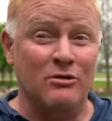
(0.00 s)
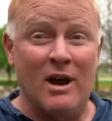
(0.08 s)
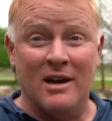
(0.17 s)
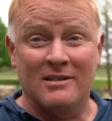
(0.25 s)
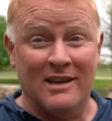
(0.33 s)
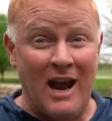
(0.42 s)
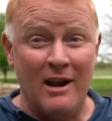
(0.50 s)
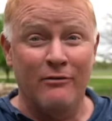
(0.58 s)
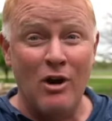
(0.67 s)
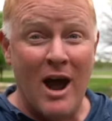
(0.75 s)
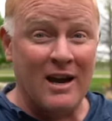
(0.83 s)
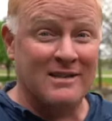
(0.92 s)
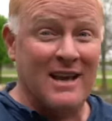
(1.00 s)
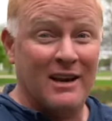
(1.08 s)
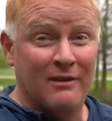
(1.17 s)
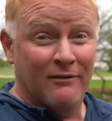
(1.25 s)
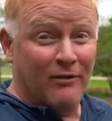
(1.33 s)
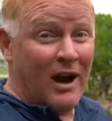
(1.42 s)
rocks, the kind of rocks that
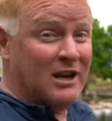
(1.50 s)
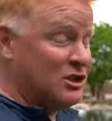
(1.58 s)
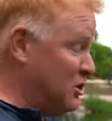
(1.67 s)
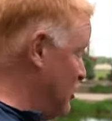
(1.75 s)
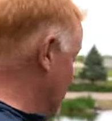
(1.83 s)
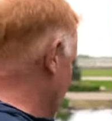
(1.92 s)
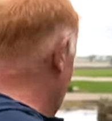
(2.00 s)
invite you